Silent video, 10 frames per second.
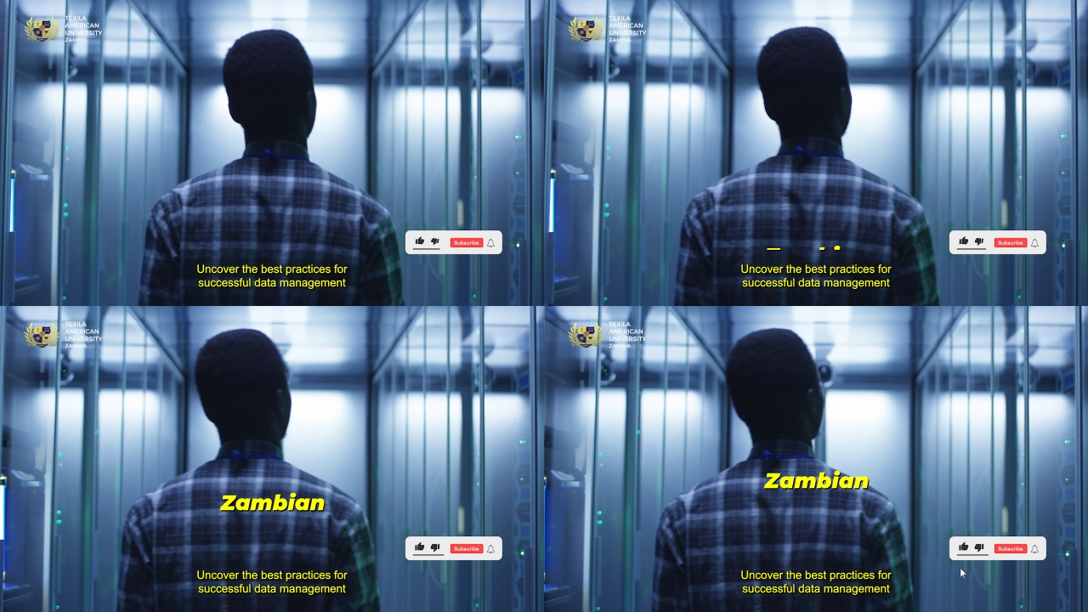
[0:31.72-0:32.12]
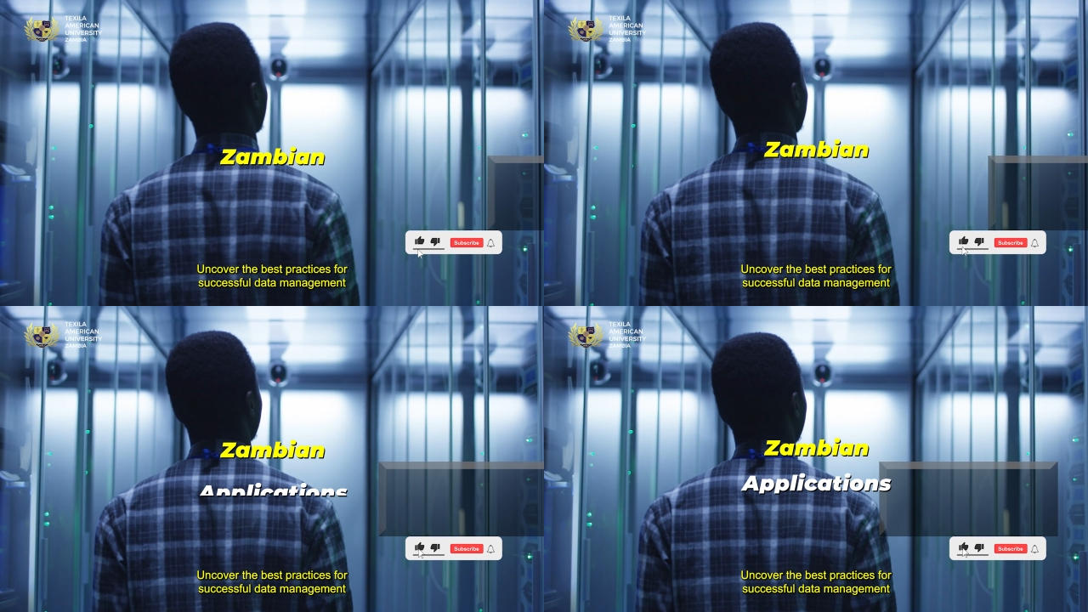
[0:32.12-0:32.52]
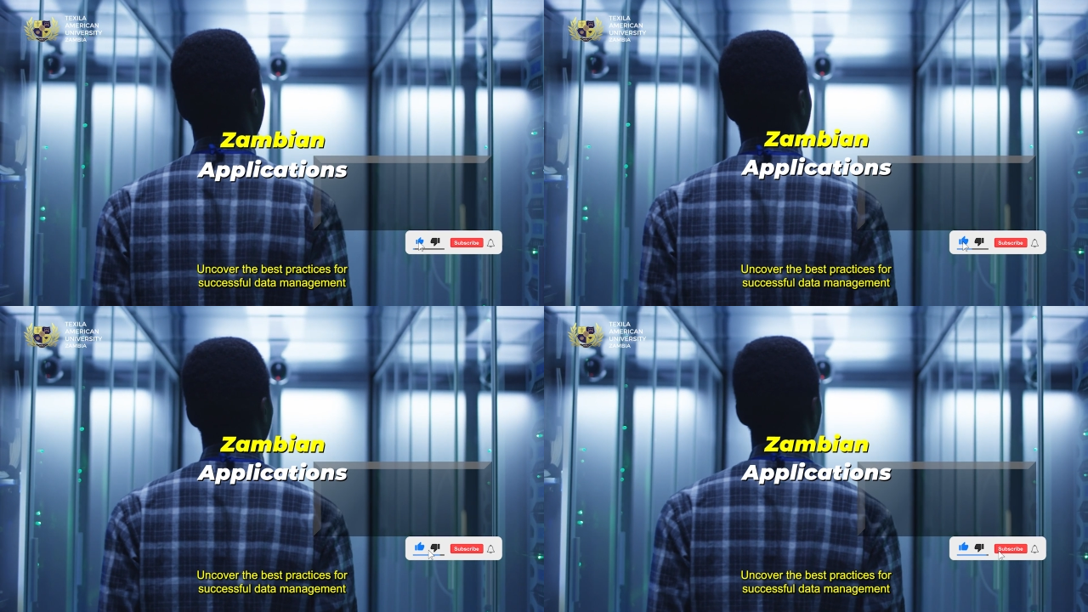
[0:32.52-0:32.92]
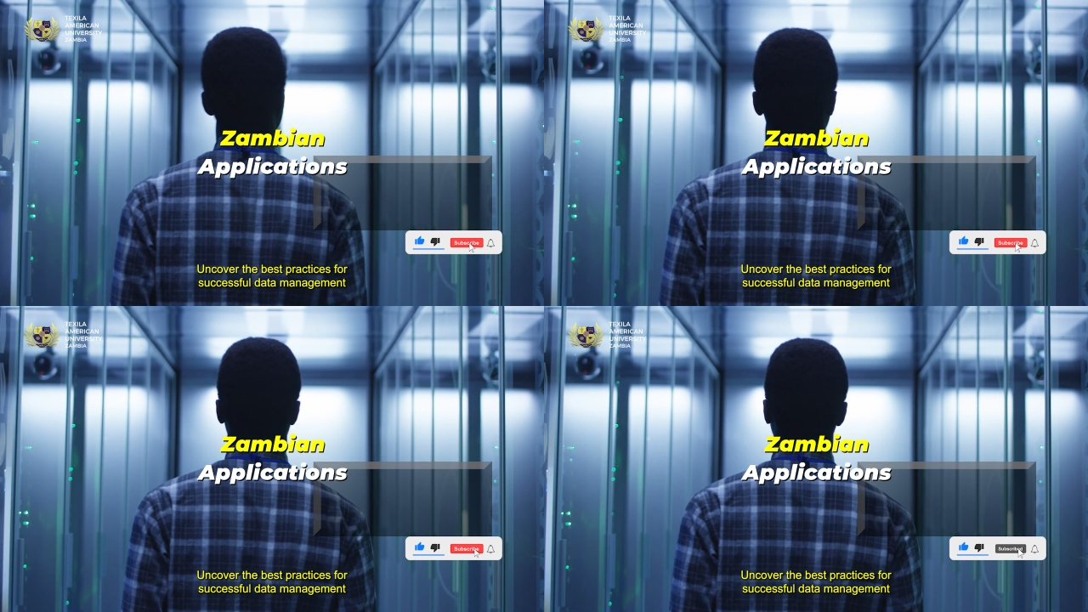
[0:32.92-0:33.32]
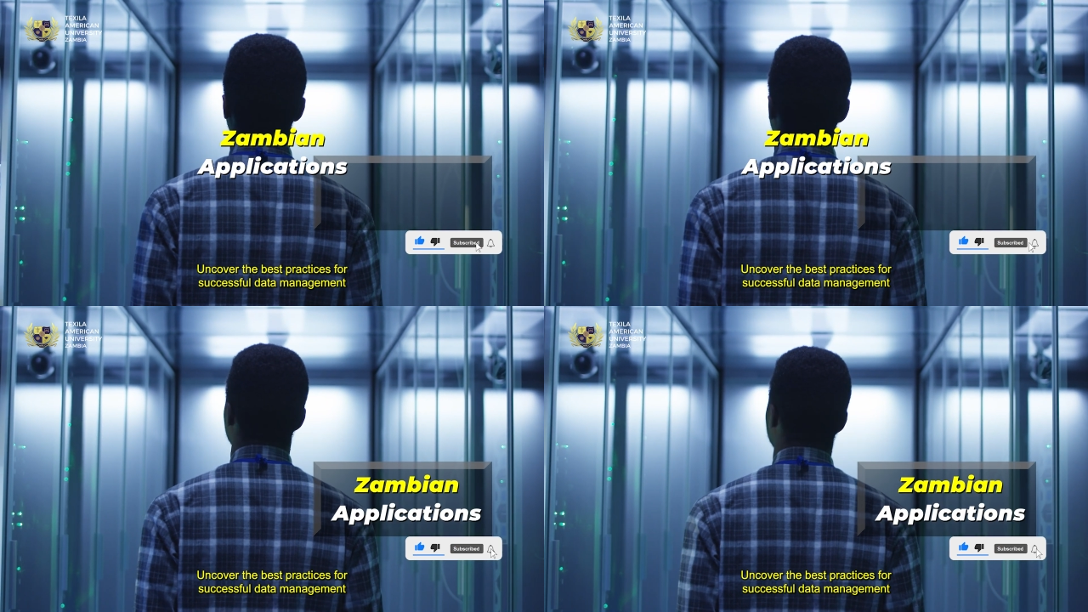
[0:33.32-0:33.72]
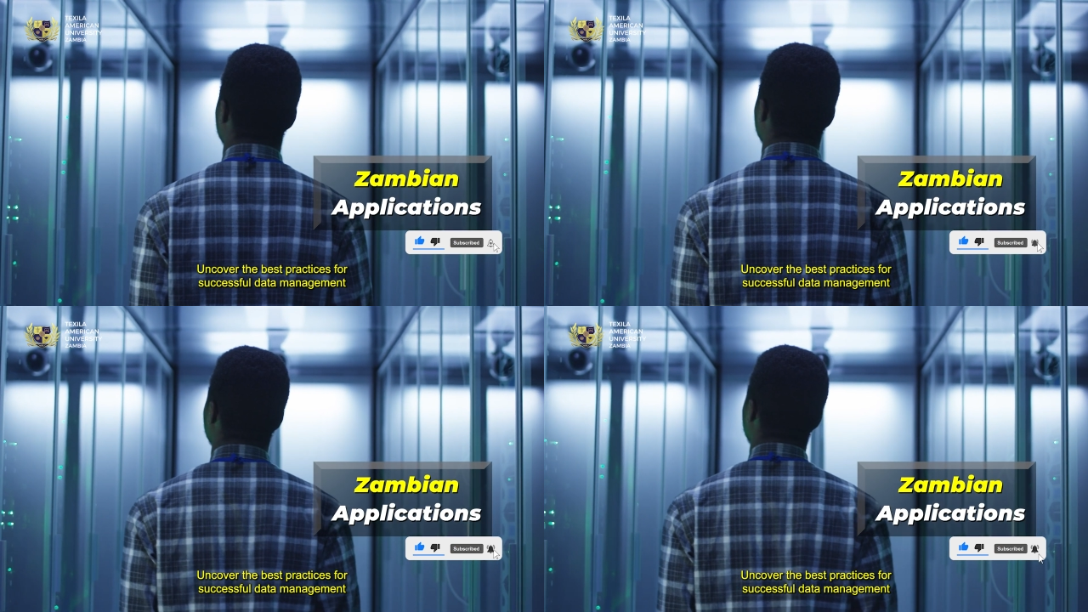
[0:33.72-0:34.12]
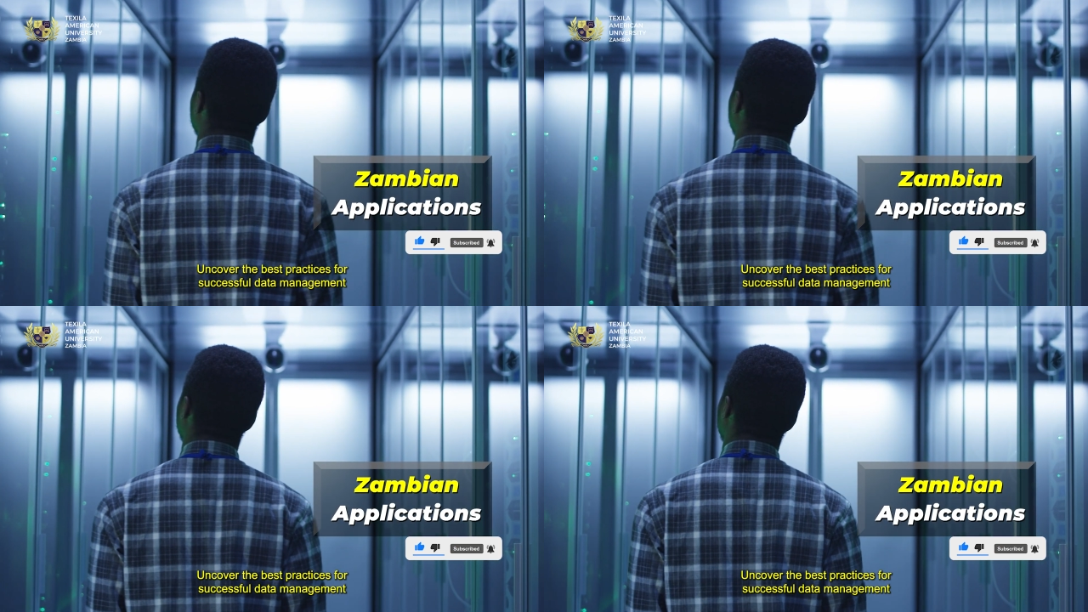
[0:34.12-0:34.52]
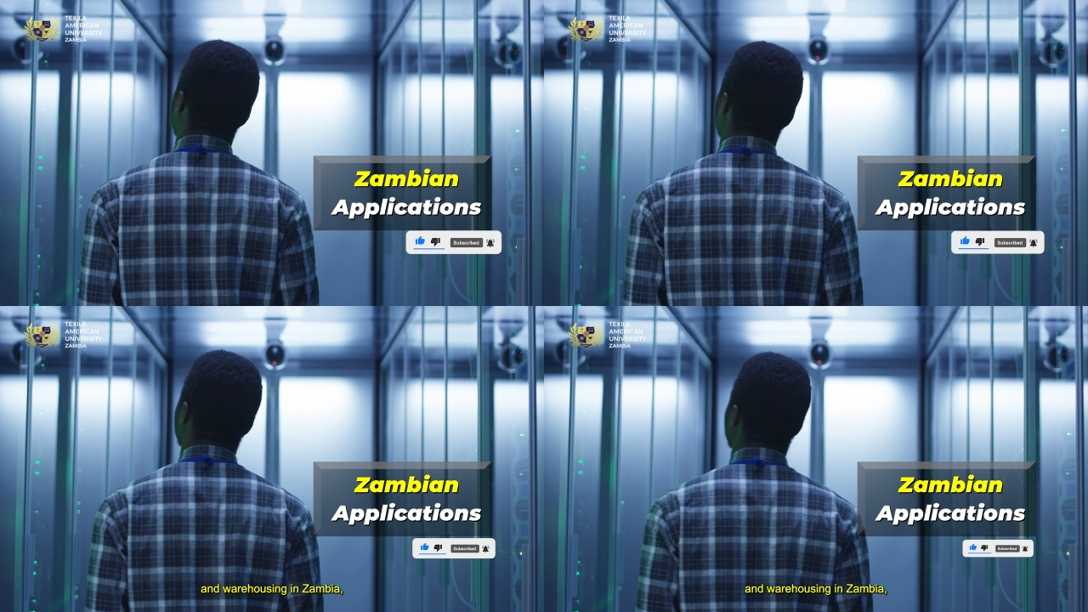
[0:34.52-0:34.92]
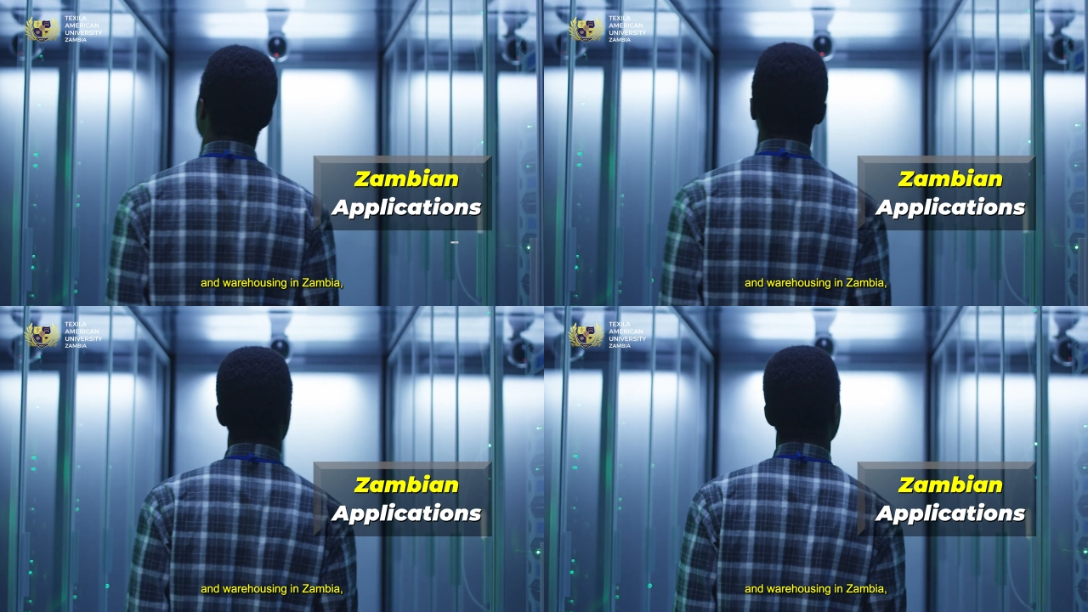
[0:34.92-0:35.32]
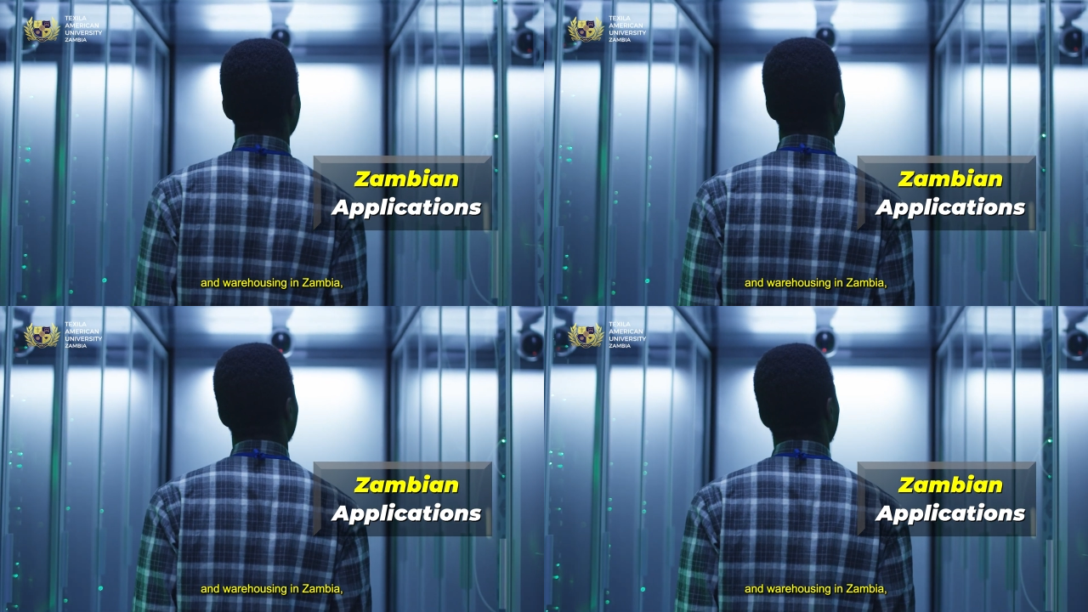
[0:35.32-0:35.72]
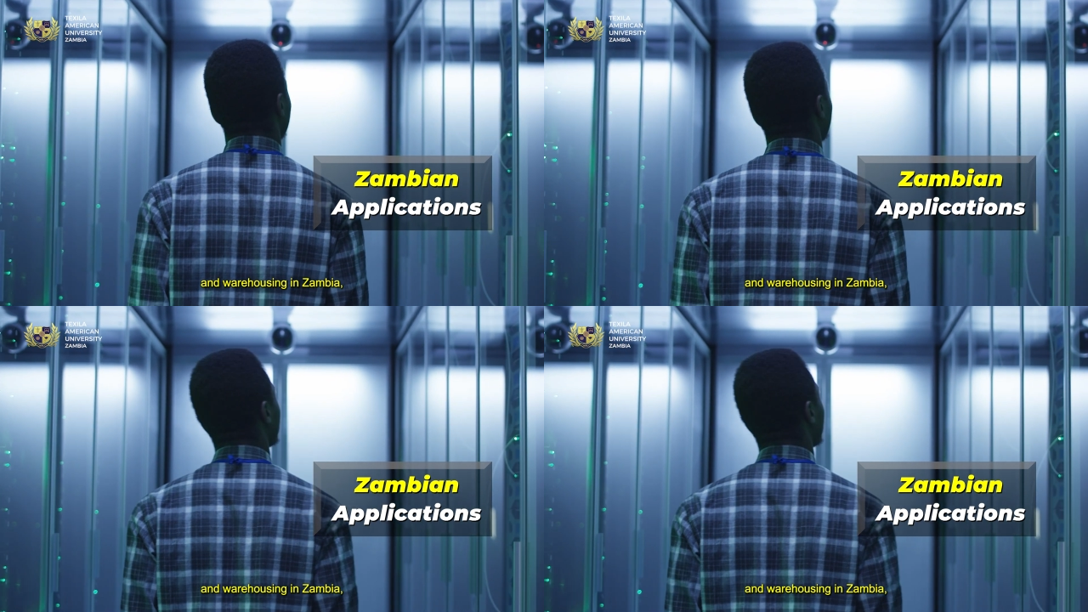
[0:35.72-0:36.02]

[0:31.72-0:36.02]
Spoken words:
(no speaker visible)